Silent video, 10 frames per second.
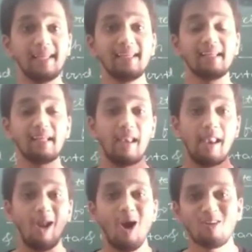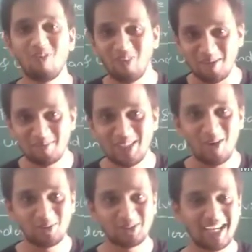be locked from the
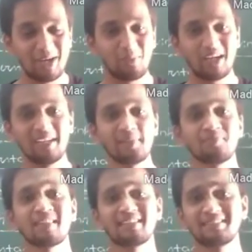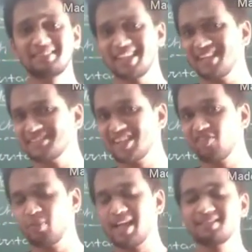outside world, stay in a
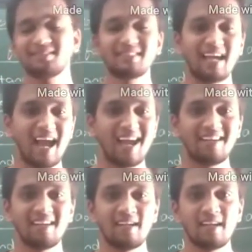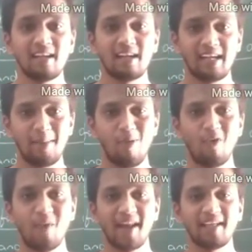safe place, and keep
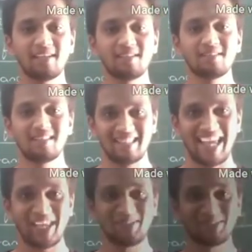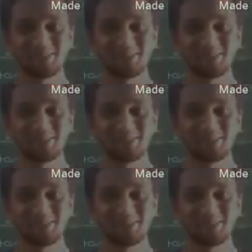on reading. Thank